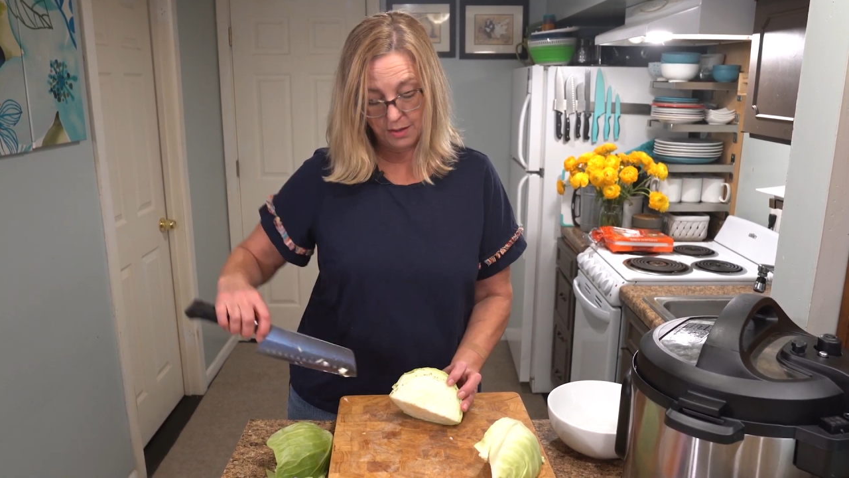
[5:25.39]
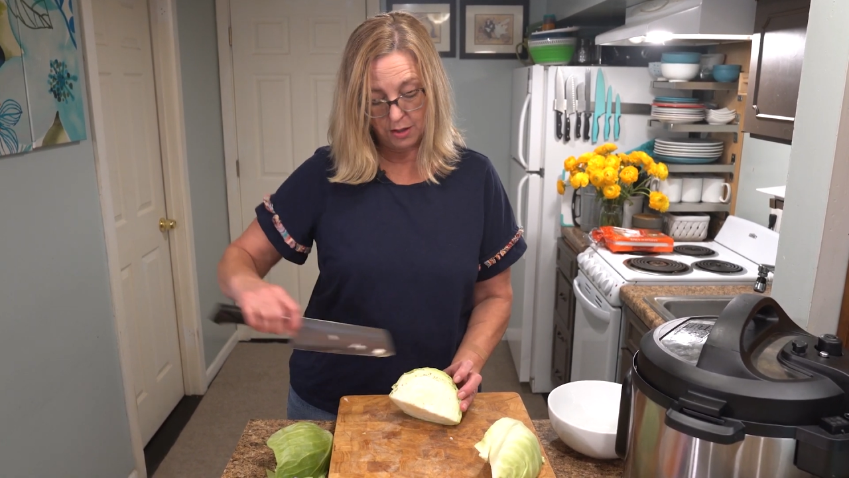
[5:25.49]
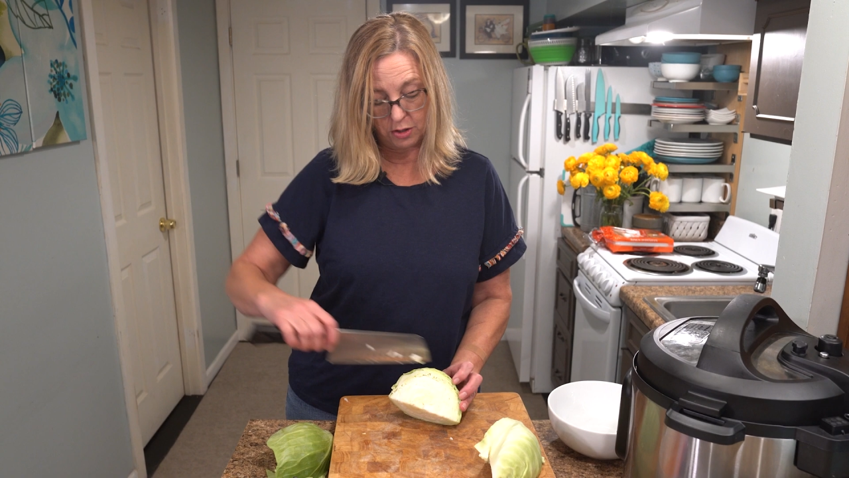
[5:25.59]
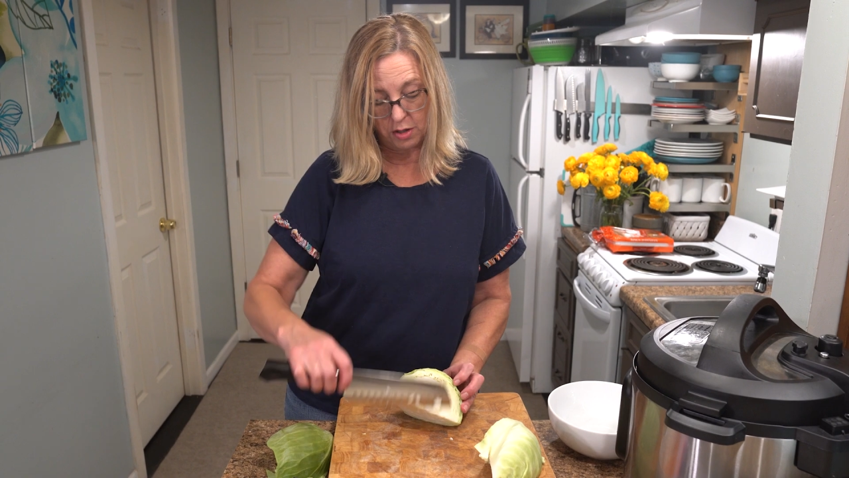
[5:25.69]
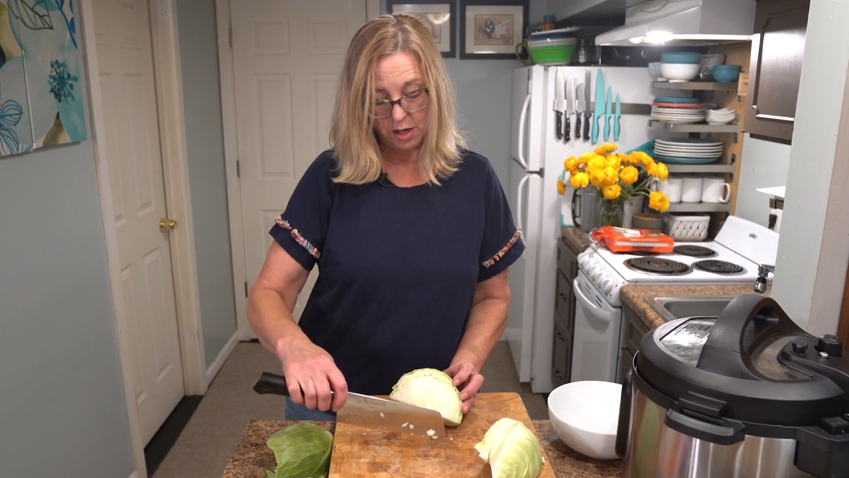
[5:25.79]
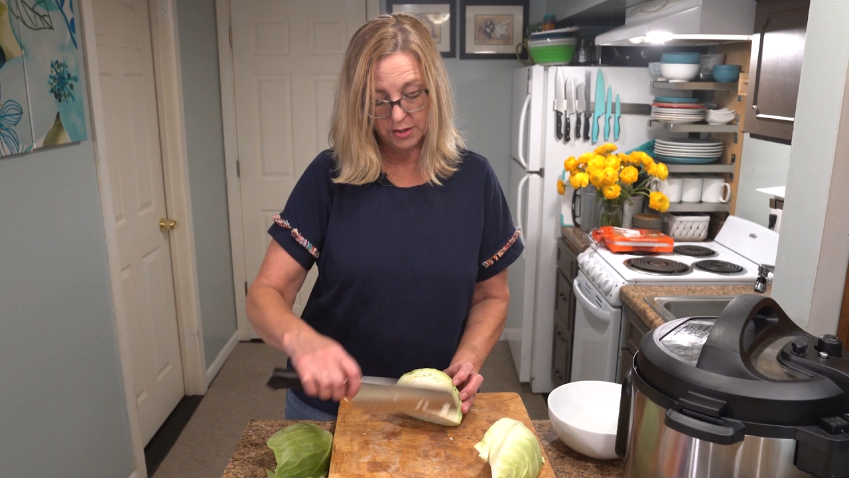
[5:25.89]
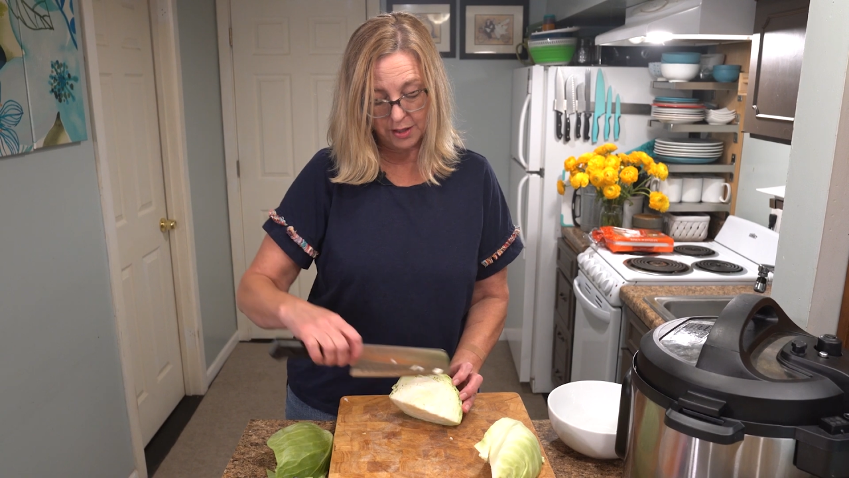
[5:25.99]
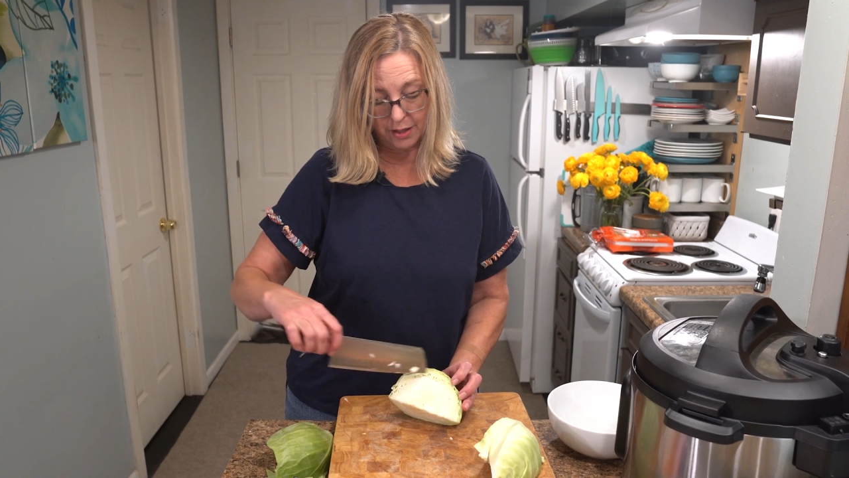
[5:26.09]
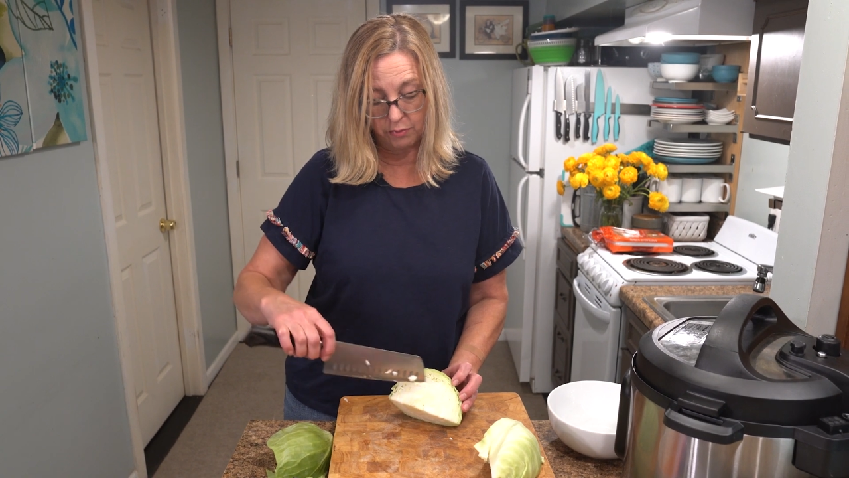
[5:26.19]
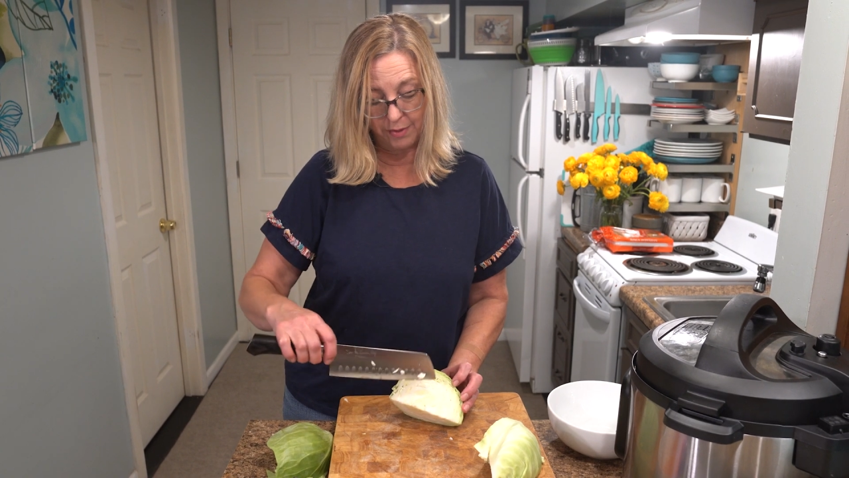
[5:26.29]
across
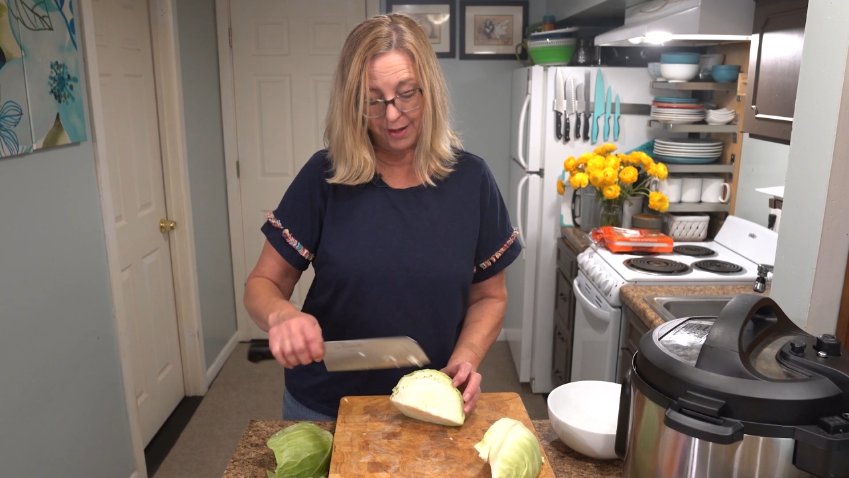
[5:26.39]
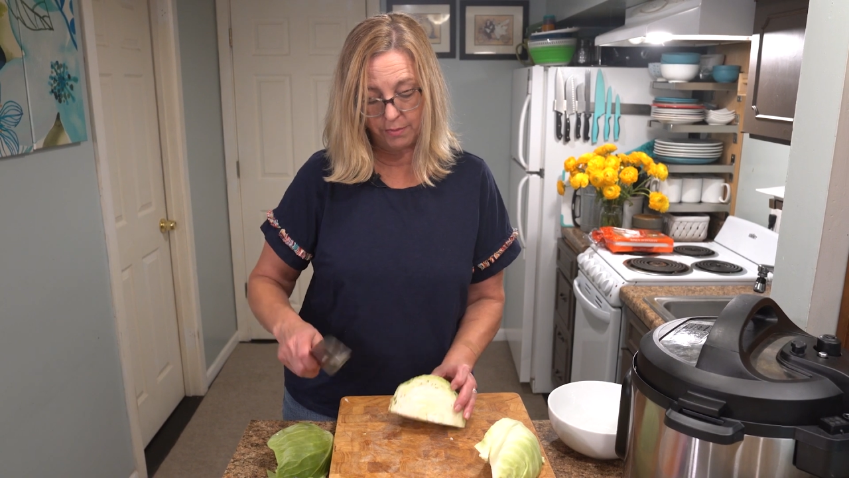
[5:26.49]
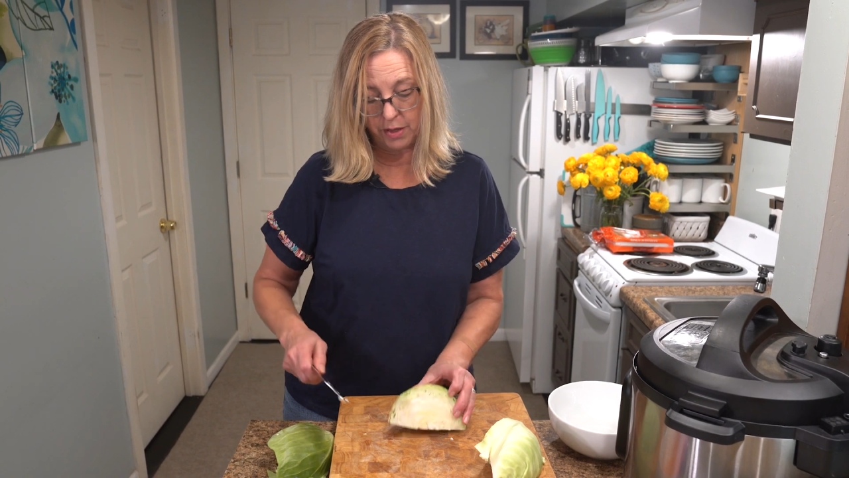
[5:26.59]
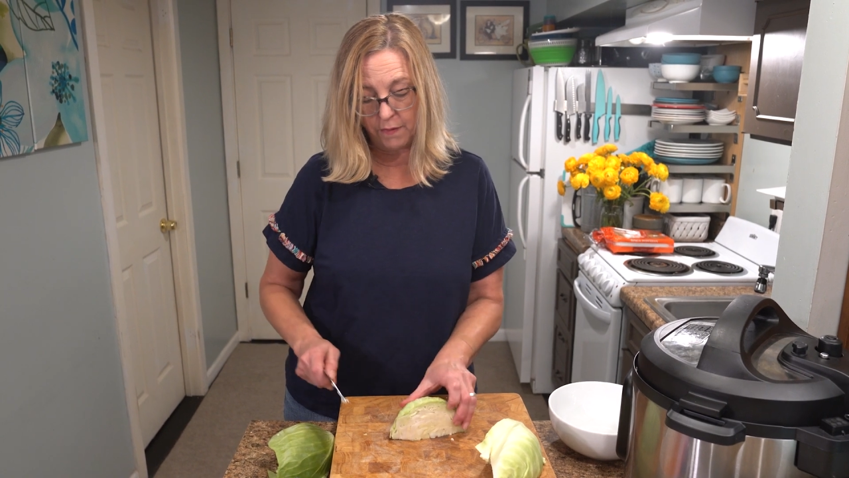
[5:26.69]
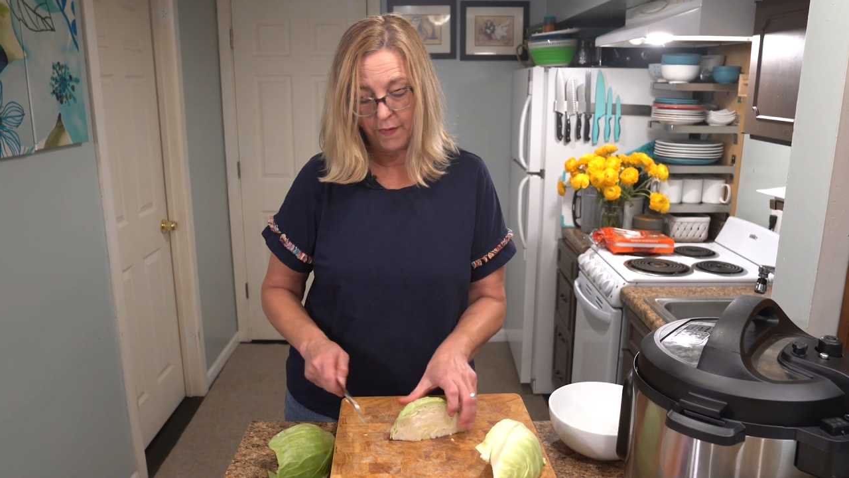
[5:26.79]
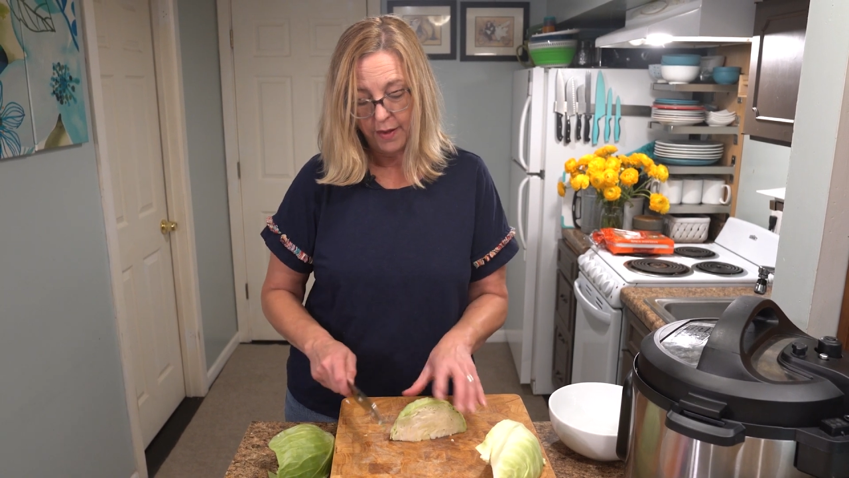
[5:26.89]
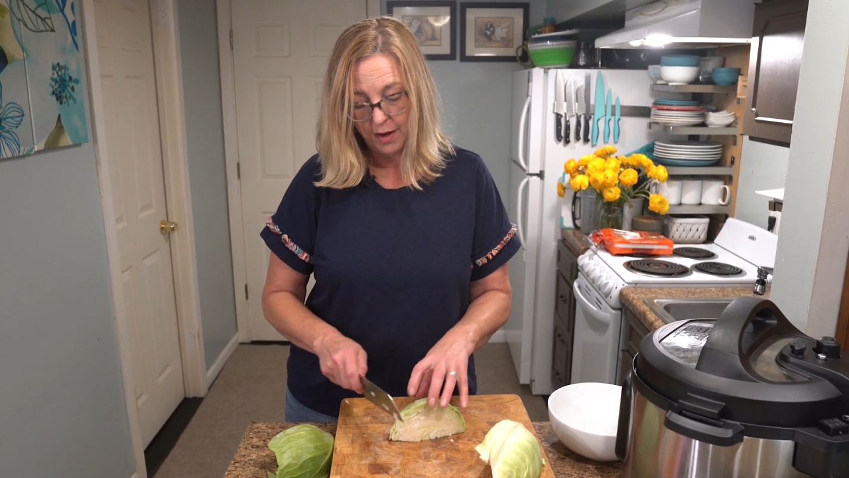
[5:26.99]
like a rainbow.